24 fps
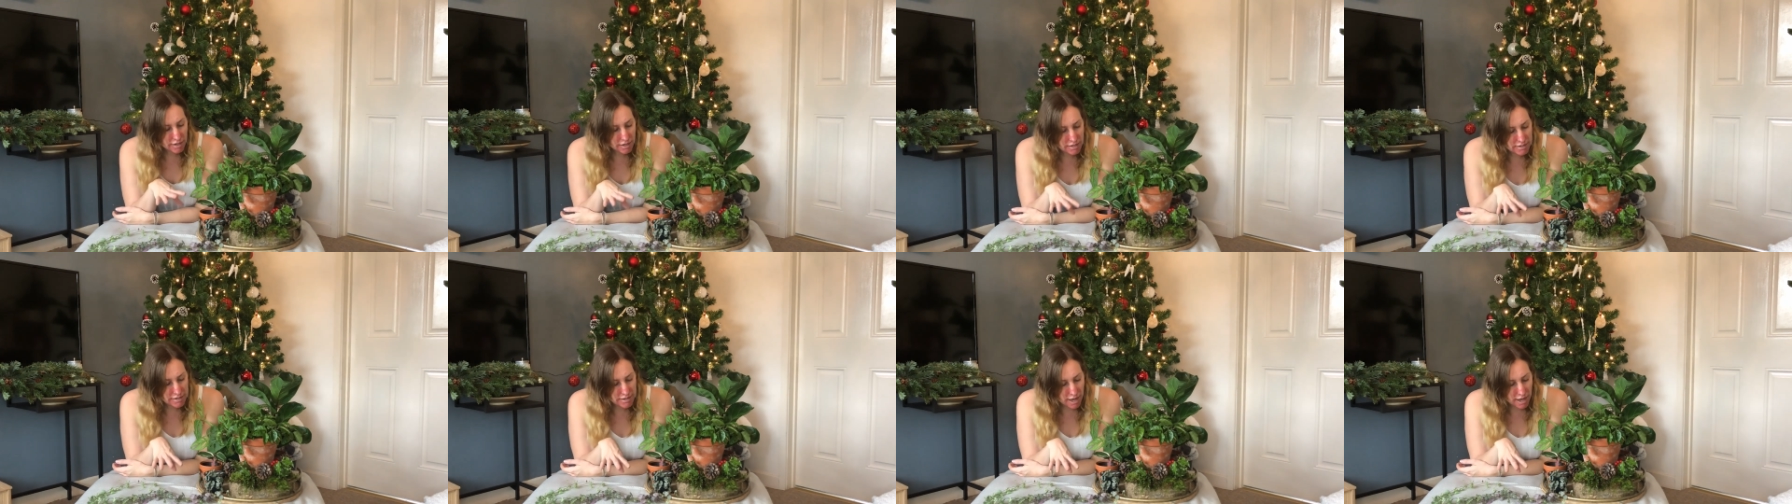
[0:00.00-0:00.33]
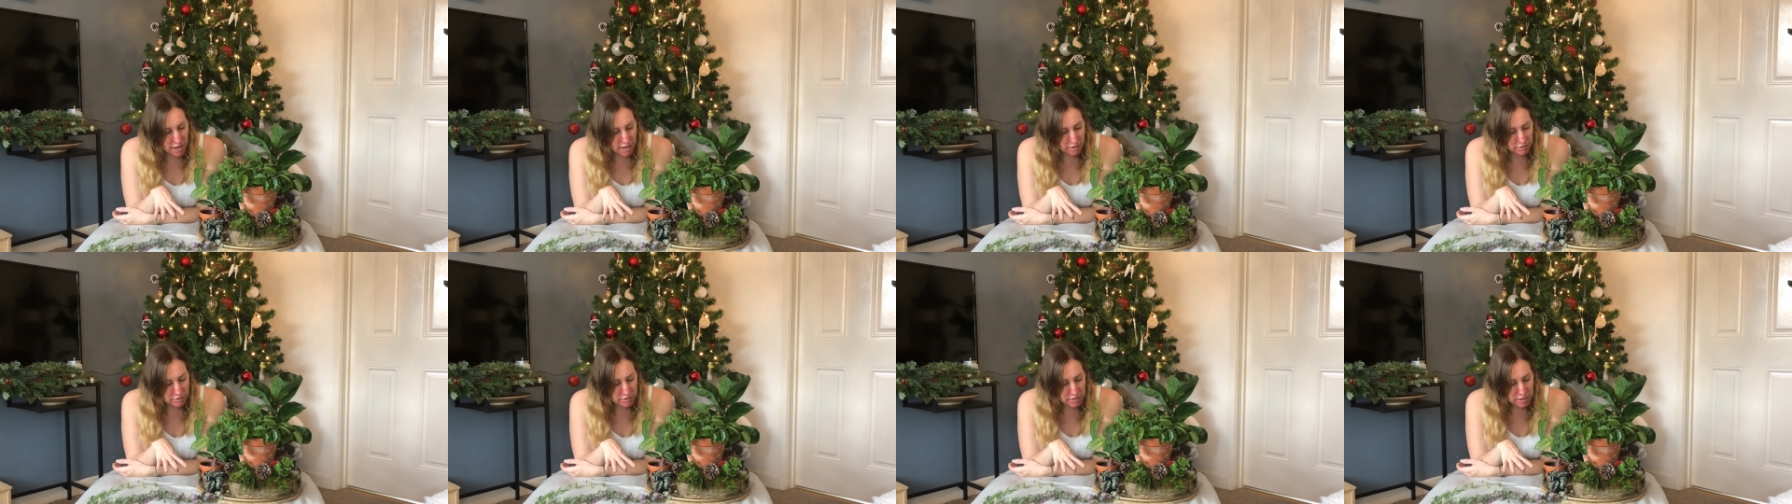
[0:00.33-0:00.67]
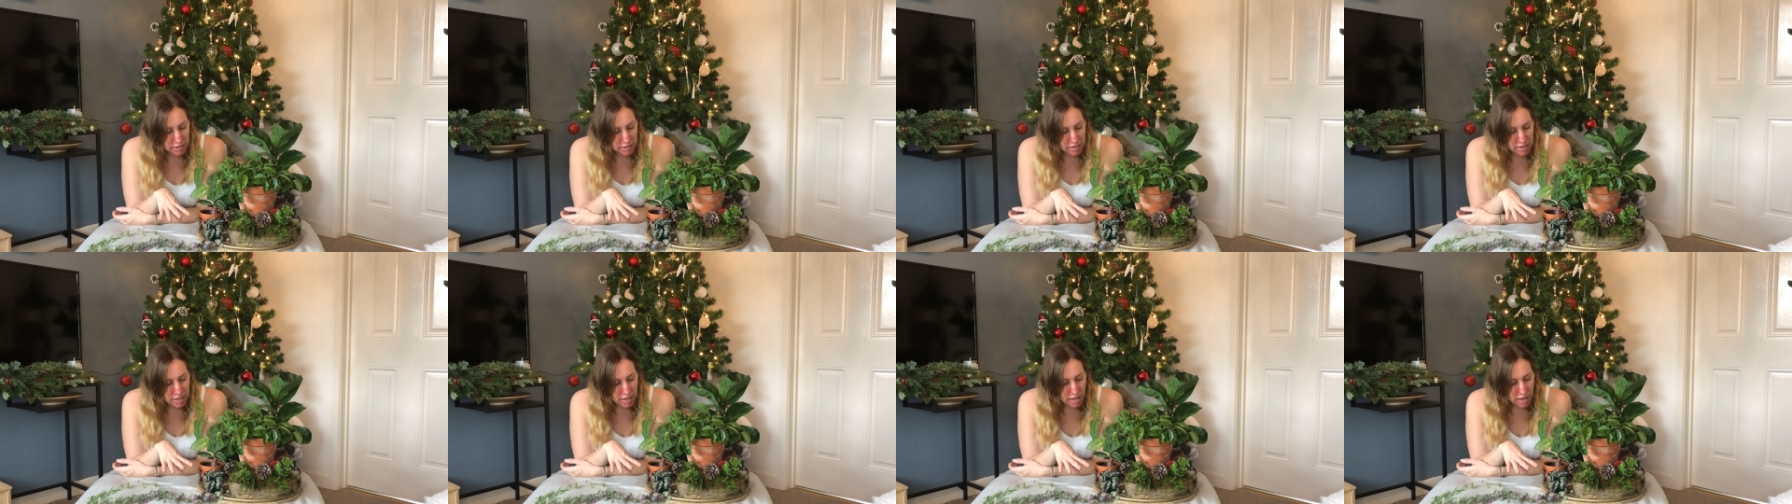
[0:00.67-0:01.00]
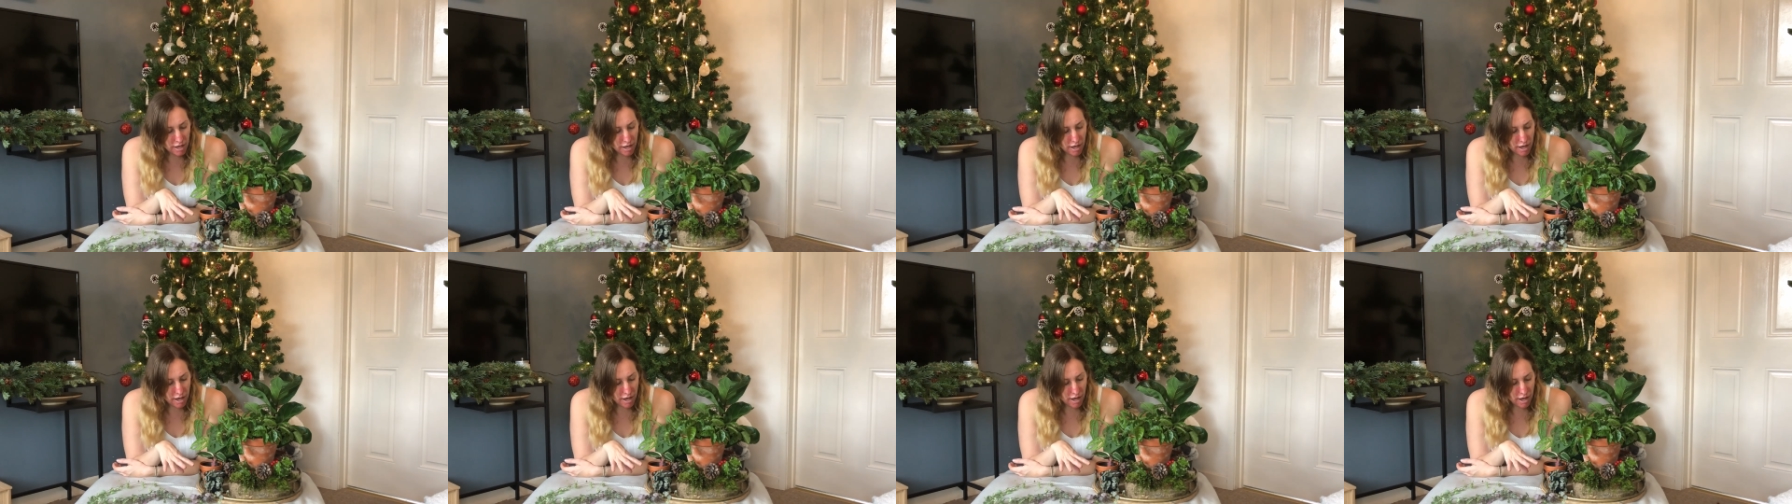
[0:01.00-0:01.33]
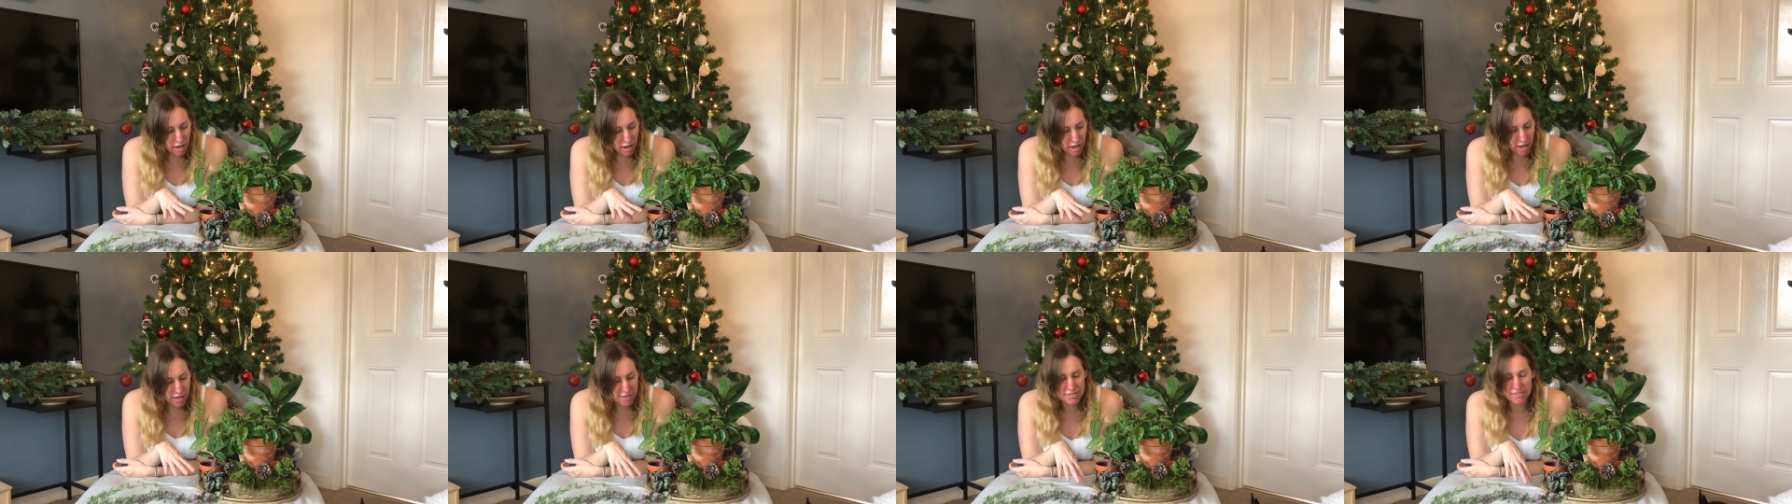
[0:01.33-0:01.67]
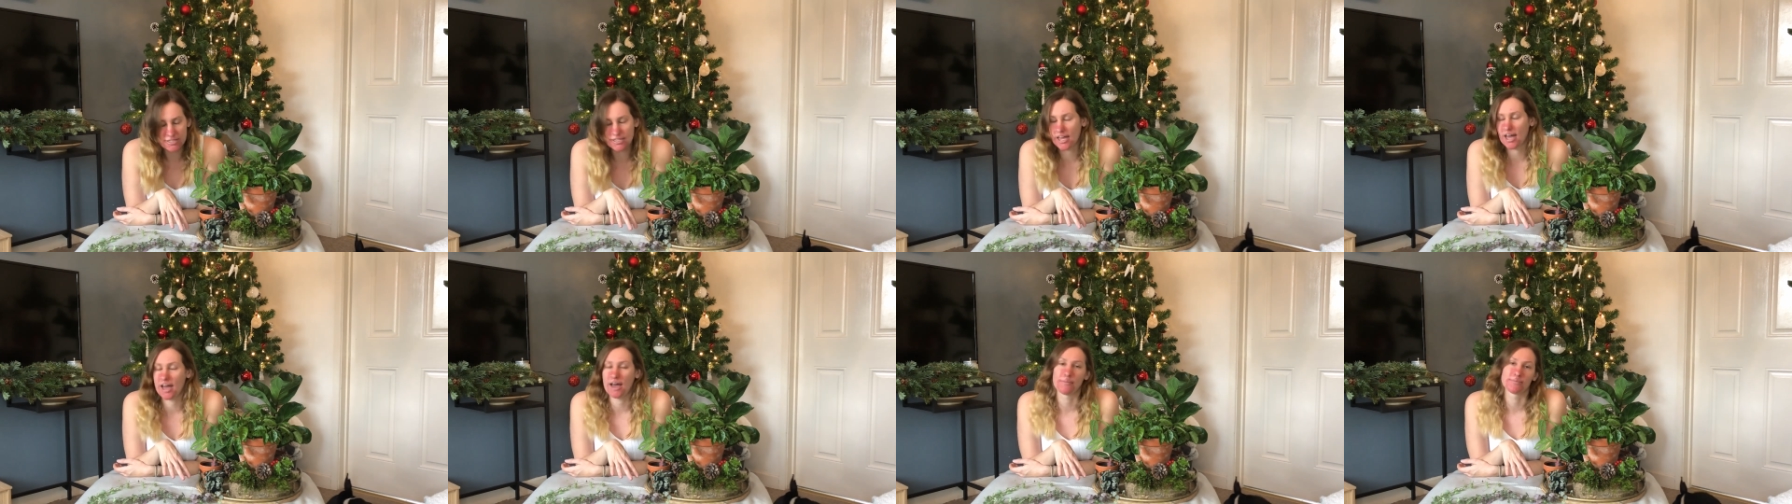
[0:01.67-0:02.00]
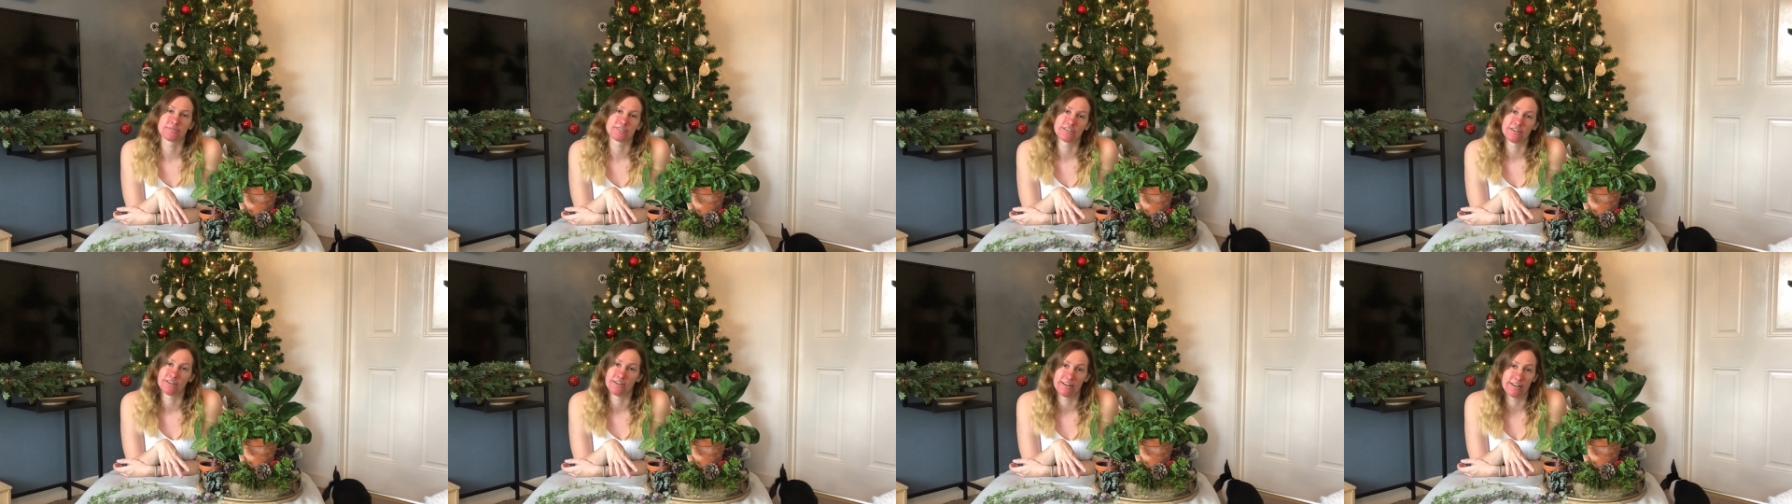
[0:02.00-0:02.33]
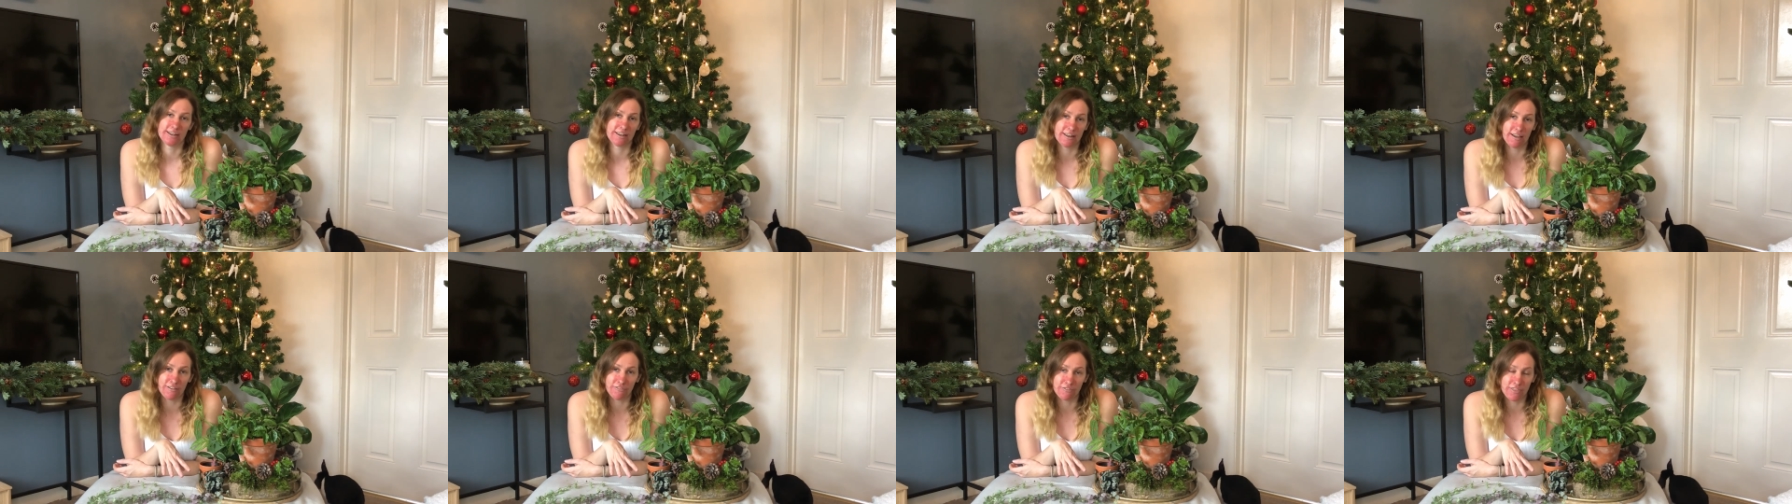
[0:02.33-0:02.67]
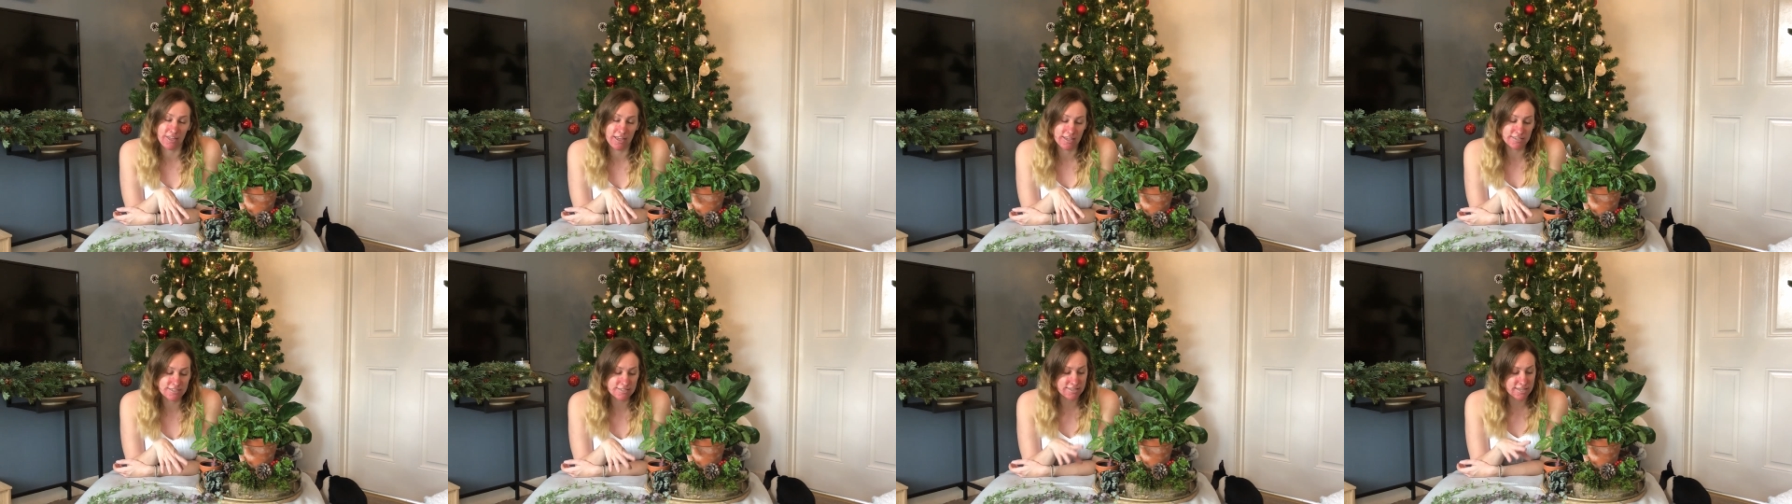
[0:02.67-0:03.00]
Now, I just absolutely love this.